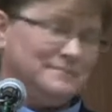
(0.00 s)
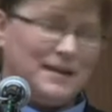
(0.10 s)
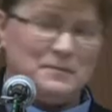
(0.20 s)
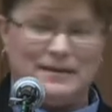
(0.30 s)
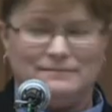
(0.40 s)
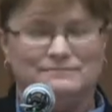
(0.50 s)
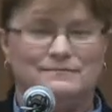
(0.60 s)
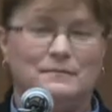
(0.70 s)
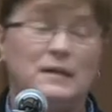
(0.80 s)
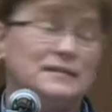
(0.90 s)
I mean,
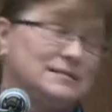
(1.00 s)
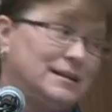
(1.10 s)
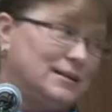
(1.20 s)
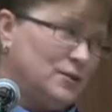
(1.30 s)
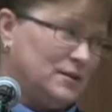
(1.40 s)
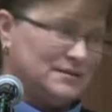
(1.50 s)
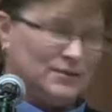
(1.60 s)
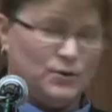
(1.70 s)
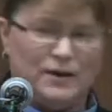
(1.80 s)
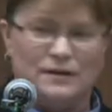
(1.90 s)
my son-in-law is a
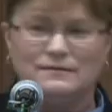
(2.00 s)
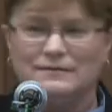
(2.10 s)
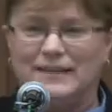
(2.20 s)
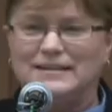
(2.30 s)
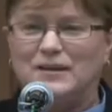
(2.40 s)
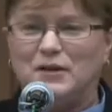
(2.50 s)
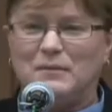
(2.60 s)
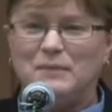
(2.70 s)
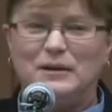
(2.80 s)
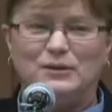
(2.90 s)
lawyer. That's how
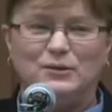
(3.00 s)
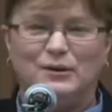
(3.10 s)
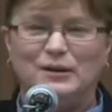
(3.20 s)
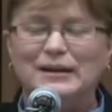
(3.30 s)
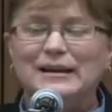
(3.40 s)
come I pick law.